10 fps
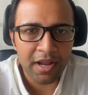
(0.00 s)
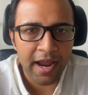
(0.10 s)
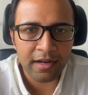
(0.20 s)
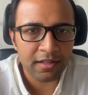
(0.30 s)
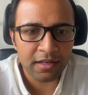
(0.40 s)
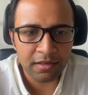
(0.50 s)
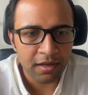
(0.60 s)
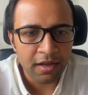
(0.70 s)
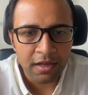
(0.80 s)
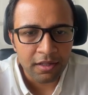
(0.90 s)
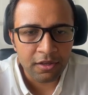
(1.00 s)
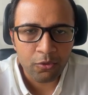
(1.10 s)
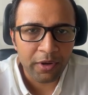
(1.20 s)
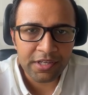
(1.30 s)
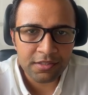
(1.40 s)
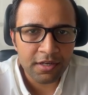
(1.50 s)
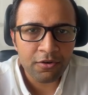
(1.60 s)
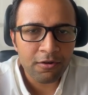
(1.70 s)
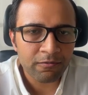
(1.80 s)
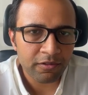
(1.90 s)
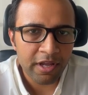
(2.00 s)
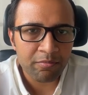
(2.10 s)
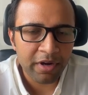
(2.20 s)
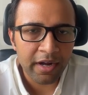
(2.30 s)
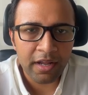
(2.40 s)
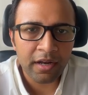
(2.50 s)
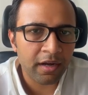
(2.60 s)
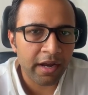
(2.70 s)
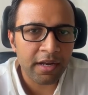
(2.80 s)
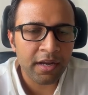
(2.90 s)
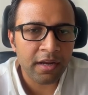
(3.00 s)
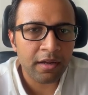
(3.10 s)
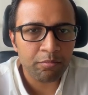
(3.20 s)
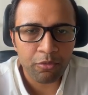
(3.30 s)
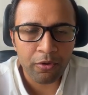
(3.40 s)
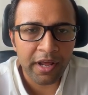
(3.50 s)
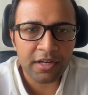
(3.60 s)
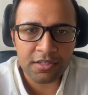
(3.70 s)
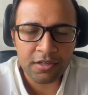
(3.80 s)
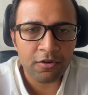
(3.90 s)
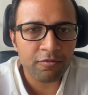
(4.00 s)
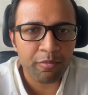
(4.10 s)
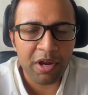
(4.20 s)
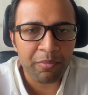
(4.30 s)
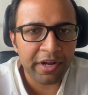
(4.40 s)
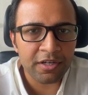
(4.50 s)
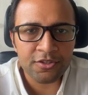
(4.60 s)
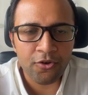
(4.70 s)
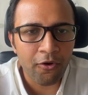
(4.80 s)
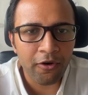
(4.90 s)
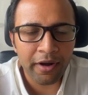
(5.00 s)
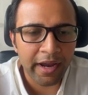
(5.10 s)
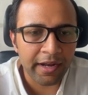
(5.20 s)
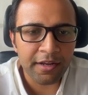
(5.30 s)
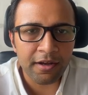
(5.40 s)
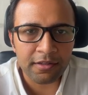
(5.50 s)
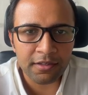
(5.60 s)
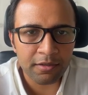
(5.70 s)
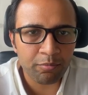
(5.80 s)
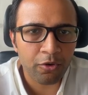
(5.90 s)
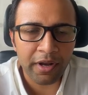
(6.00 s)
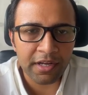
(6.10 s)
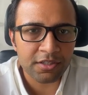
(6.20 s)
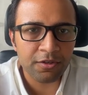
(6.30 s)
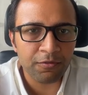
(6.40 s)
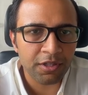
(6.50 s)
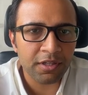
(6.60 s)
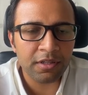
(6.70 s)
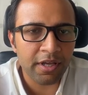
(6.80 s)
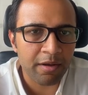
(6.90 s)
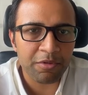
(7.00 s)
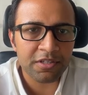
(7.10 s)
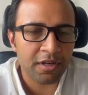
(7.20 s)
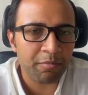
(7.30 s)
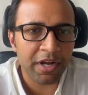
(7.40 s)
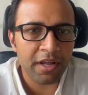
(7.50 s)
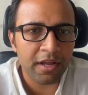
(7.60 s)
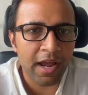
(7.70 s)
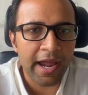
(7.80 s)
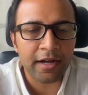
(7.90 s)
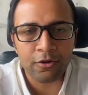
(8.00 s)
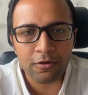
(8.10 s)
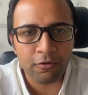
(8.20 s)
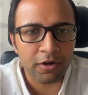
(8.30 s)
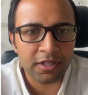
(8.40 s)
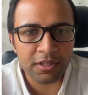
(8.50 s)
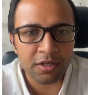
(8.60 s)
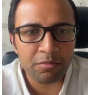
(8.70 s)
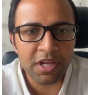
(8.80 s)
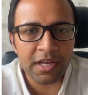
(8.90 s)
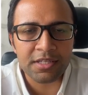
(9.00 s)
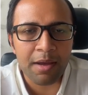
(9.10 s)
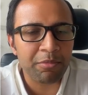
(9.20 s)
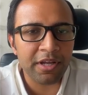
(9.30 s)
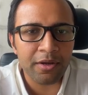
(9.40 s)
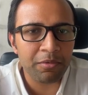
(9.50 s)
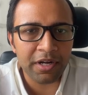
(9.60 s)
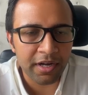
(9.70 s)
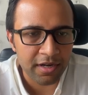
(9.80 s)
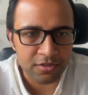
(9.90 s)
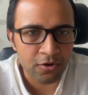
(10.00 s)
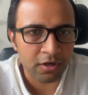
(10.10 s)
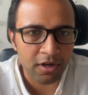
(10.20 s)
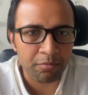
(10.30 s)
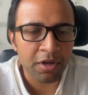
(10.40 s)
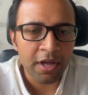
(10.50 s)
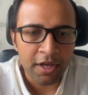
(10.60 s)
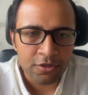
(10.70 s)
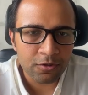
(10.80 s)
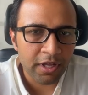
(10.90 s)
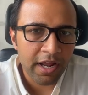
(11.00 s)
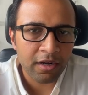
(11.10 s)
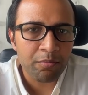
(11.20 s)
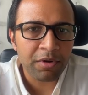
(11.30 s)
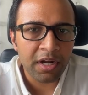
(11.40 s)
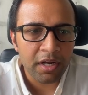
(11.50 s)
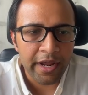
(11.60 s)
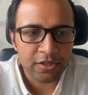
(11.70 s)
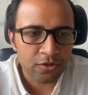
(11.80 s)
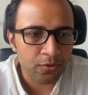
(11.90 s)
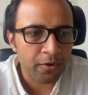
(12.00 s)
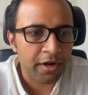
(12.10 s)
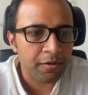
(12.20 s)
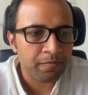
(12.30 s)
Act, then the question of them getting any protection of payments or any other protection within the MSMED Act or 43BH applicability does not come. So they are completely excluded.